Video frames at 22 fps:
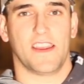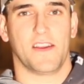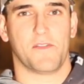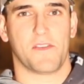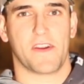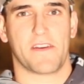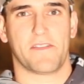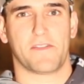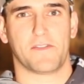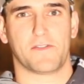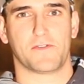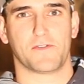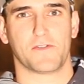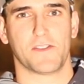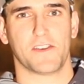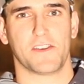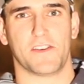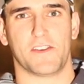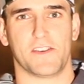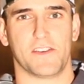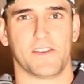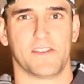And we have the
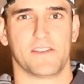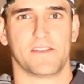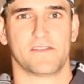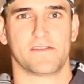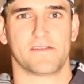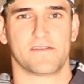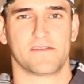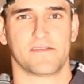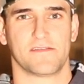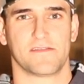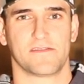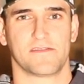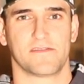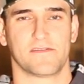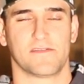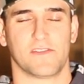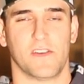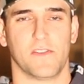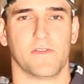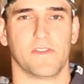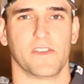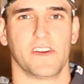drill
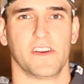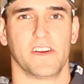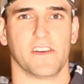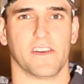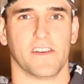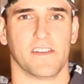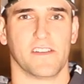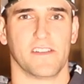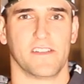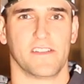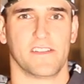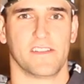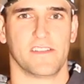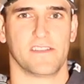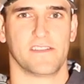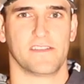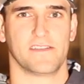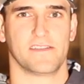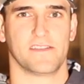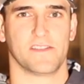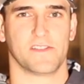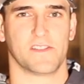over here.
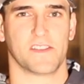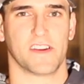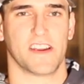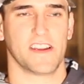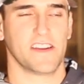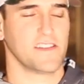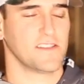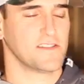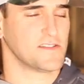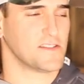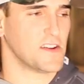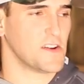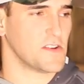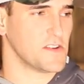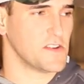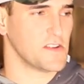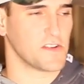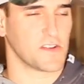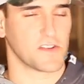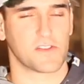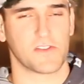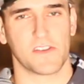Okay, so
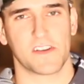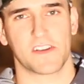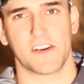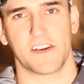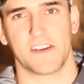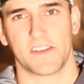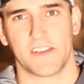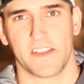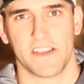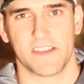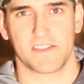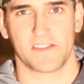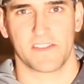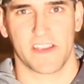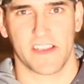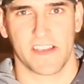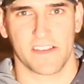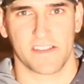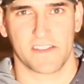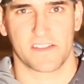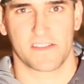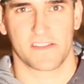you can click on these
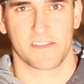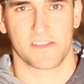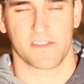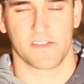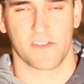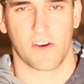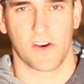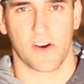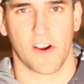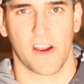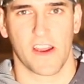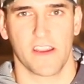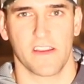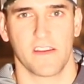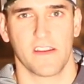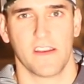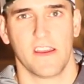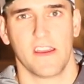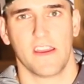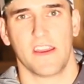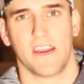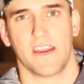links, all right,
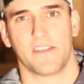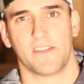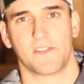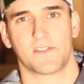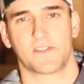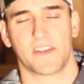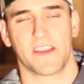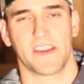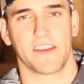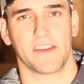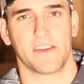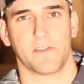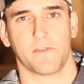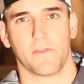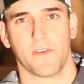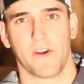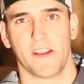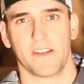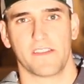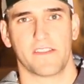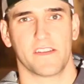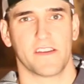and they'll take you
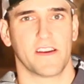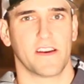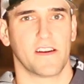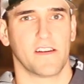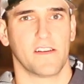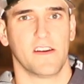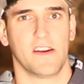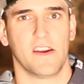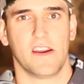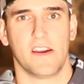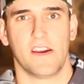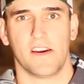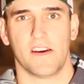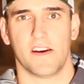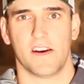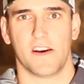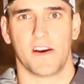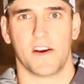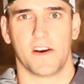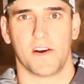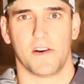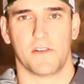right there.
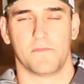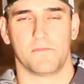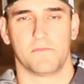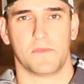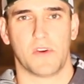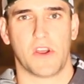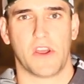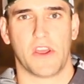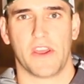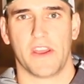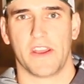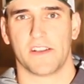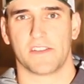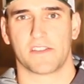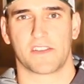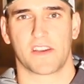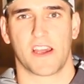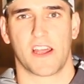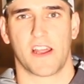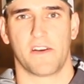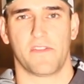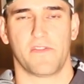It's
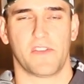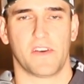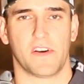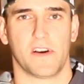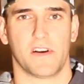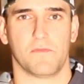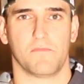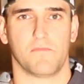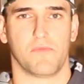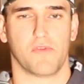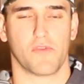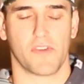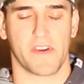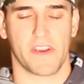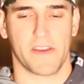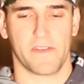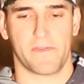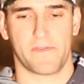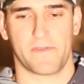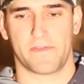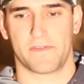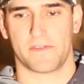kind of a
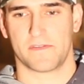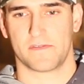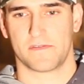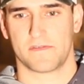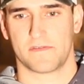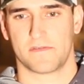brief